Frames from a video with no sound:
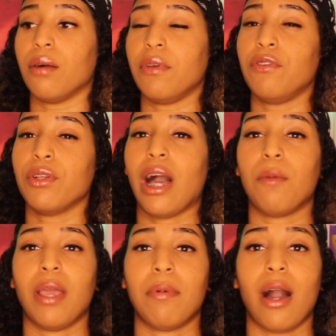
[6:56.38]
if you know
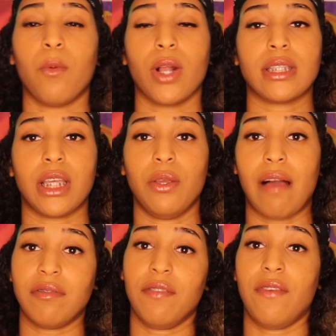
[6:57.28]
how PayPal works, like you
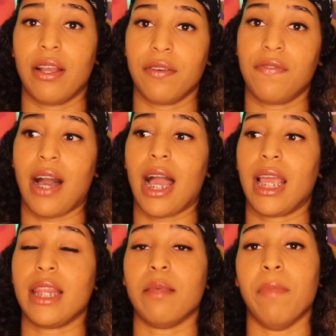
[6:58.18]
have to
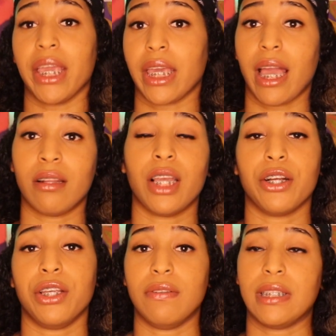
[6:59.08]
verify the bank account that
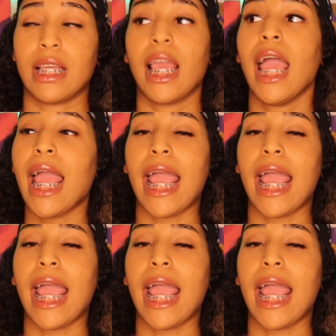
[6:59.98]
you're using,